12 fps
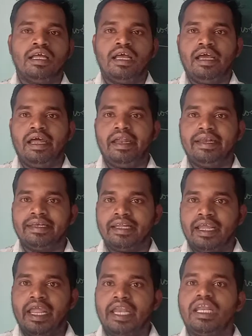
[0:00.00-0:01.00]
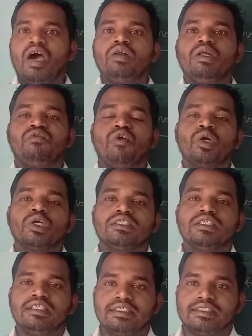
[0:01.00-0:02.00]
And enter the
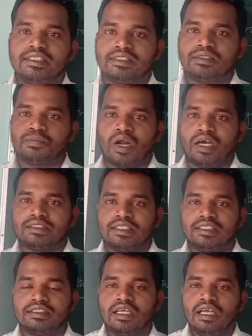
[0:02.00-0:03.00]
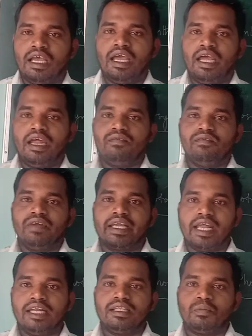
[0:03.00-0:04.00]
photosynthesis process, and we
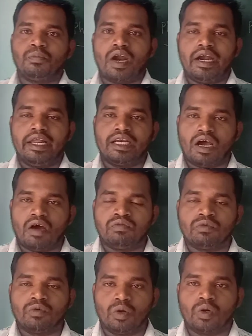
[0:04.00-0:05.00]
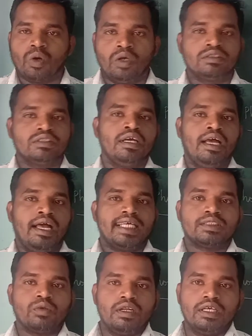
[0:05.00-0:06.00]
get the product of glucose
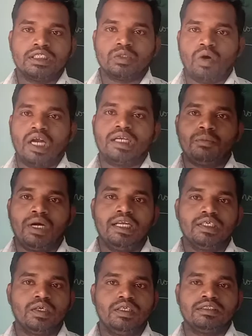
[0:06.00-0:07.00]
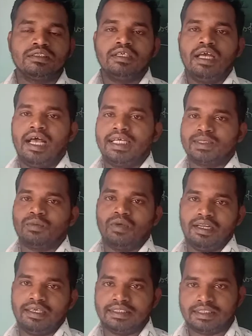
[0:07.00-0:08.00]
as well as water molecules as
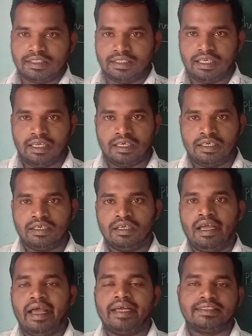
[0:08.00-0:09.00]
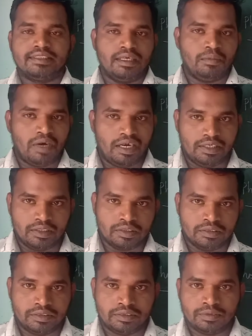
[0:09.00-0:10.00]
well as the oxygen
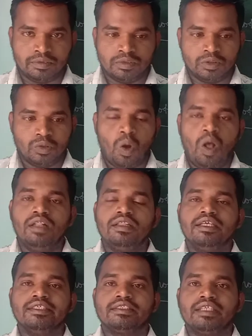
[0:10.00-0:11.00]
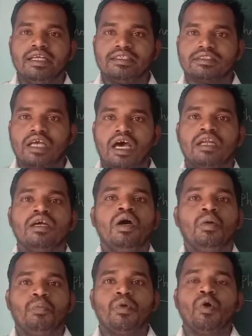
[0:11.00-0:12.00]
molecules. So all these things are
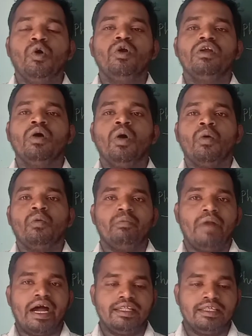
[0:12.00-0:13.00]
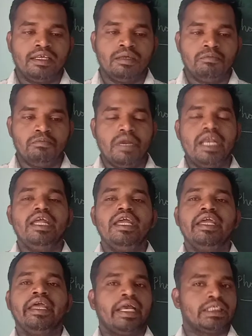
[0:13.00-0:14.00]
proved by the
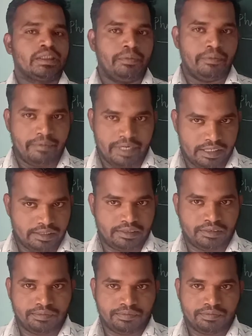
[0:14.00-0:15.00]
many experiments.